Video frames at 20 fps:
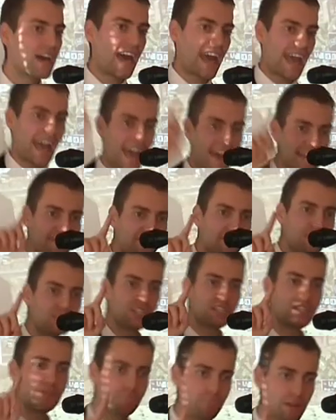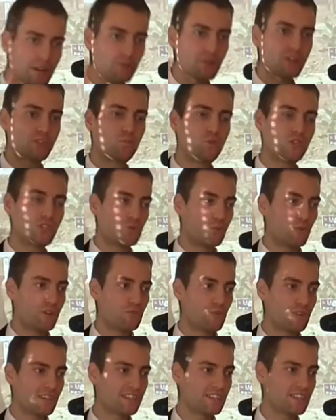and the Spirit which we
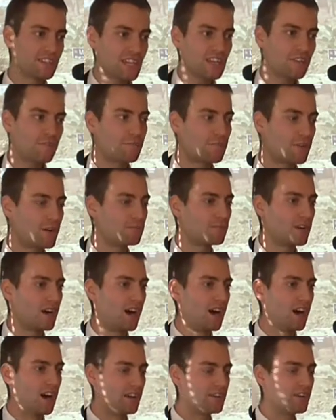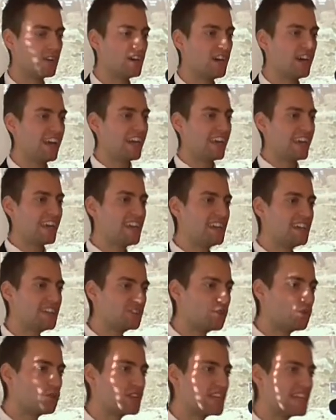receive from God, it is
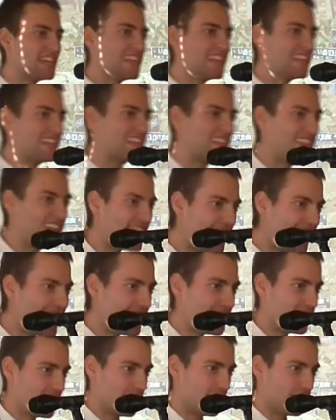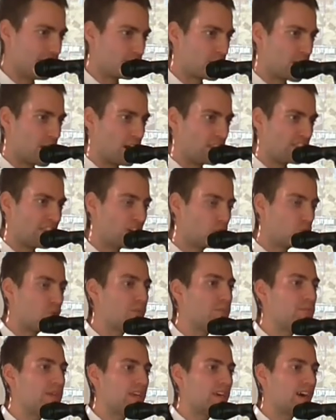only then that we
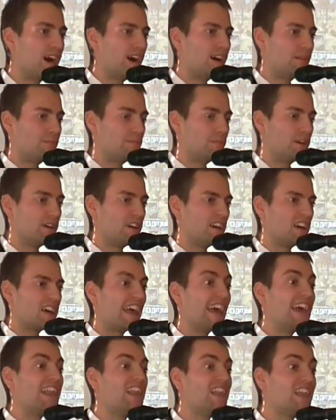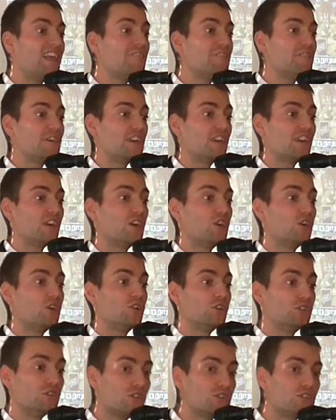become a living
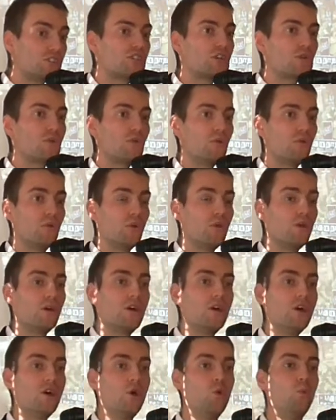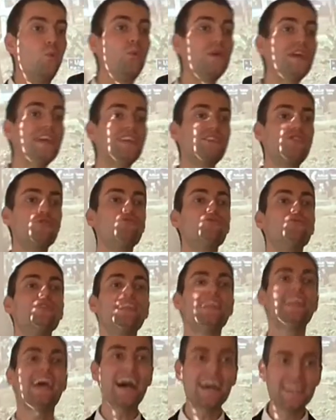soul. We do
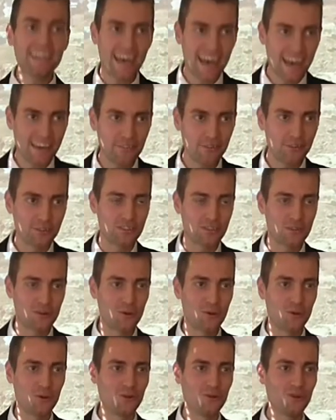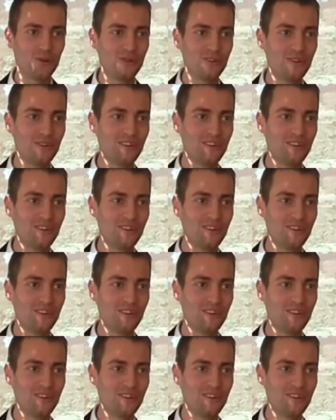not have a soul,